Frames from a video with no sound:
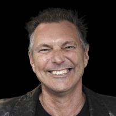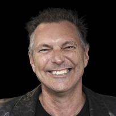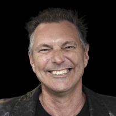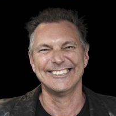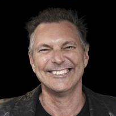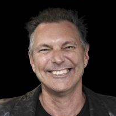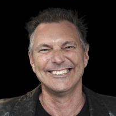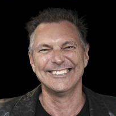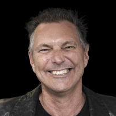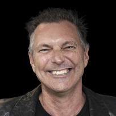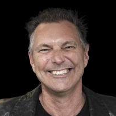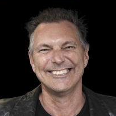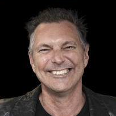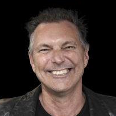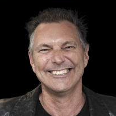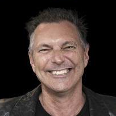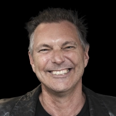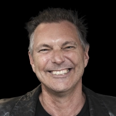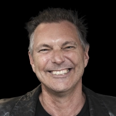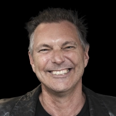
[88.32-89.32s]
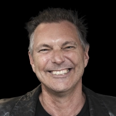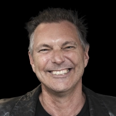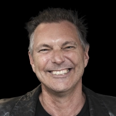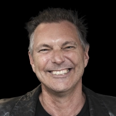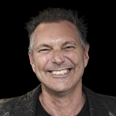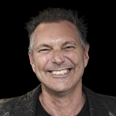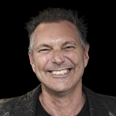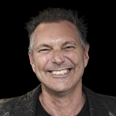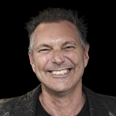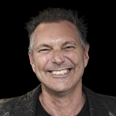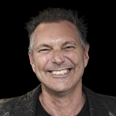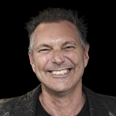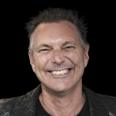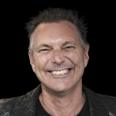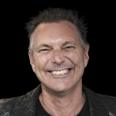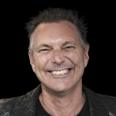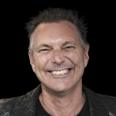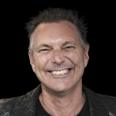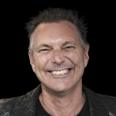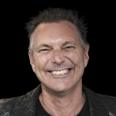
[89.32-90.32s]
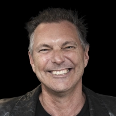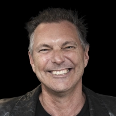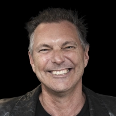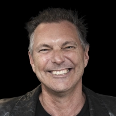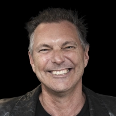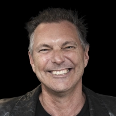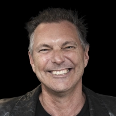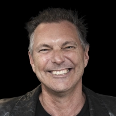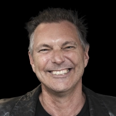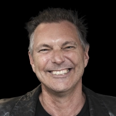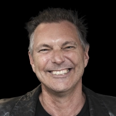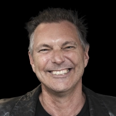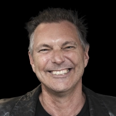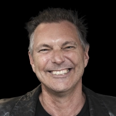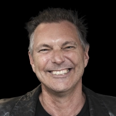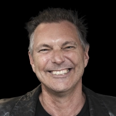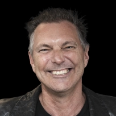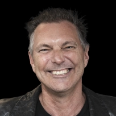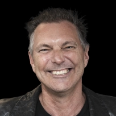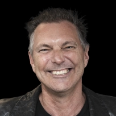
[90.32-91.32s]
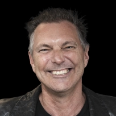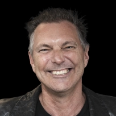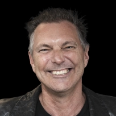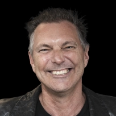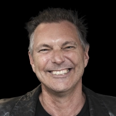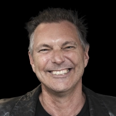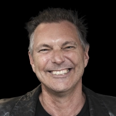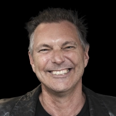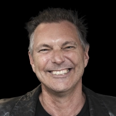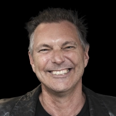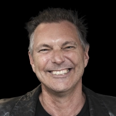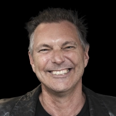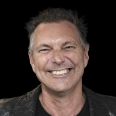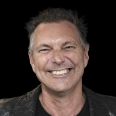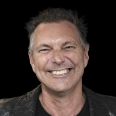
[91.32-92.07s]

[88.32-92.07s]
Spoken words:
[no speech]